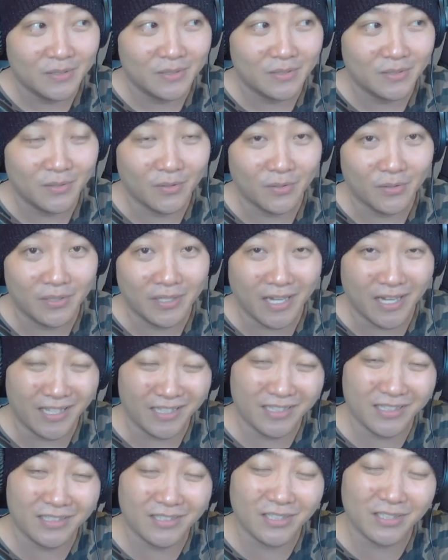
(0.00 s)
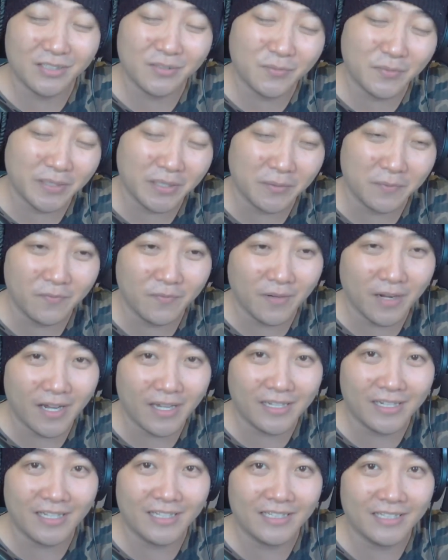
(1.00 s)
So
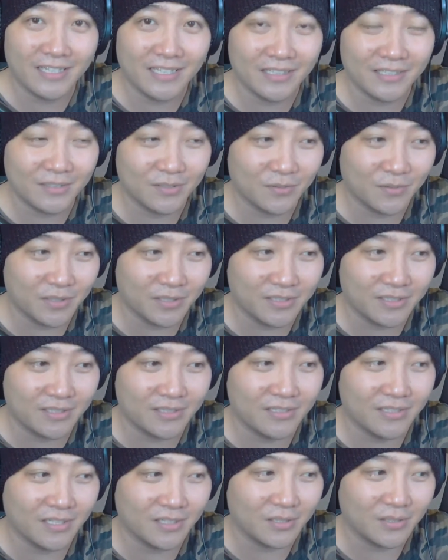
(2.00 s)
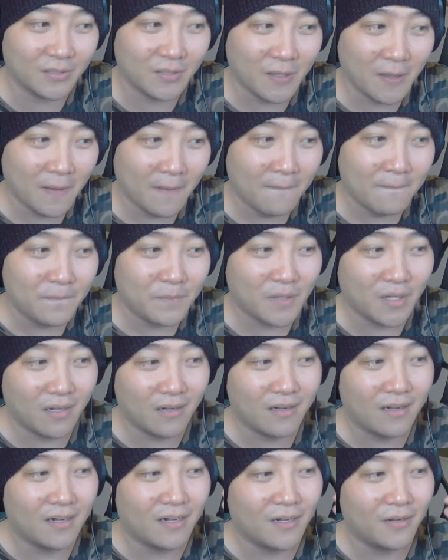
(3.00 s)
yeah, it's
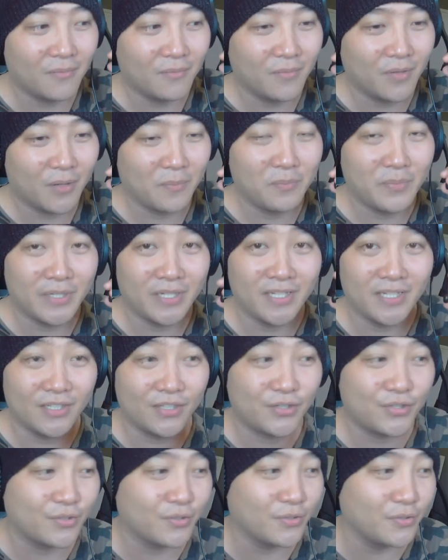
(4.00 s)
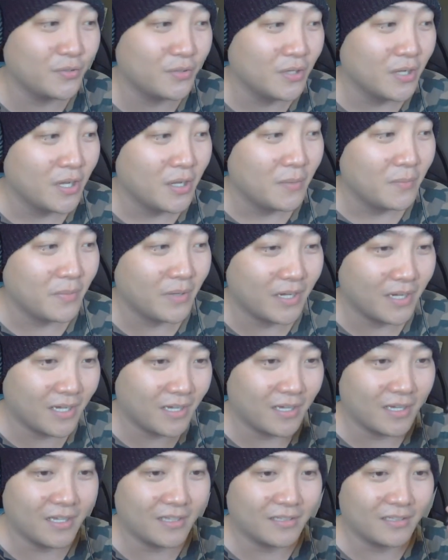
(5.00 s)
not a big issue,
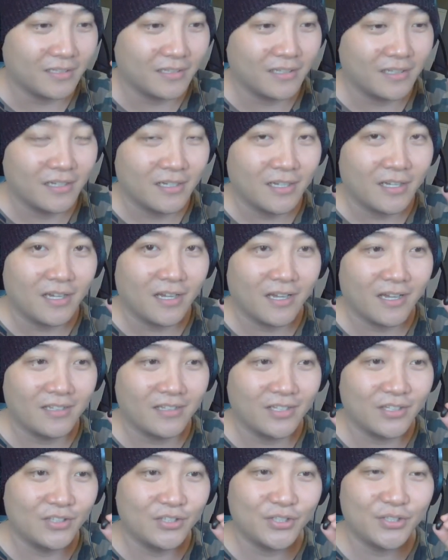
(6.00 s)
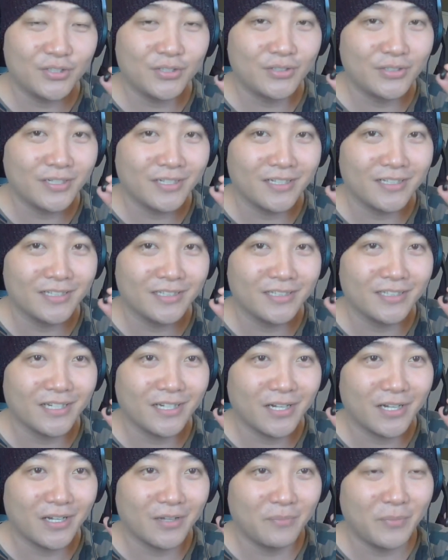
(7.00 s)
but an
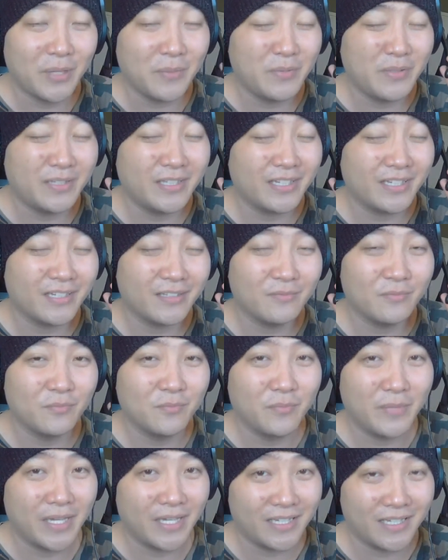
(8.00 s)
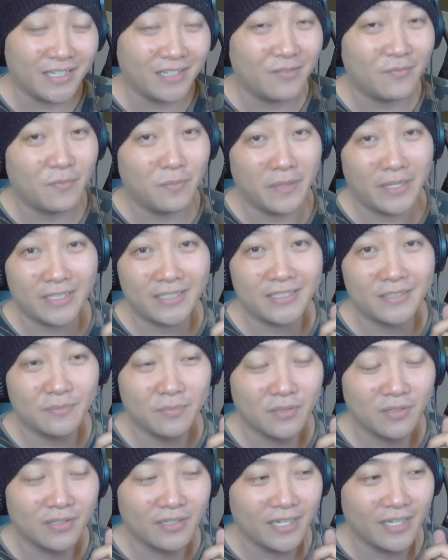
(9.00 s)
additional, maybe they can make it
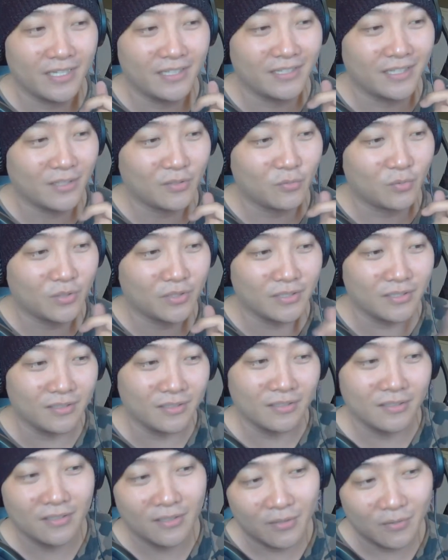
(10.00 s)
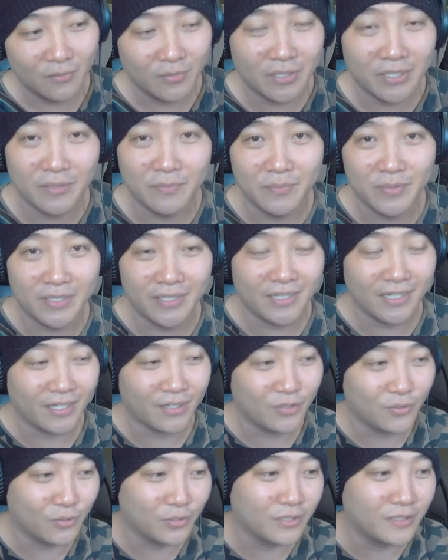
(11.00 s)
flexible, and that will really be a
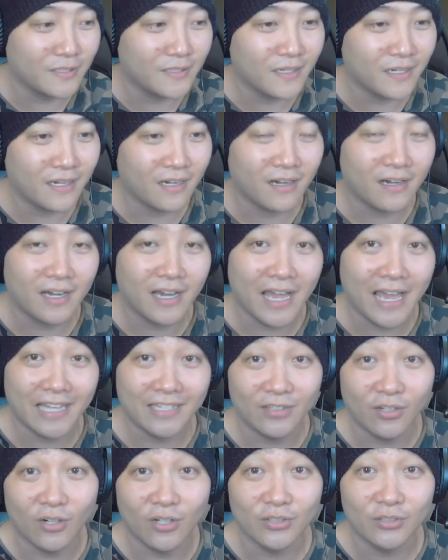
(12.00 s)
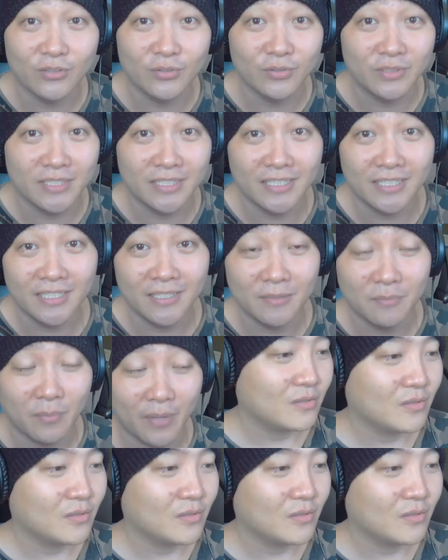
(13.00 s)
good add-on to the mic.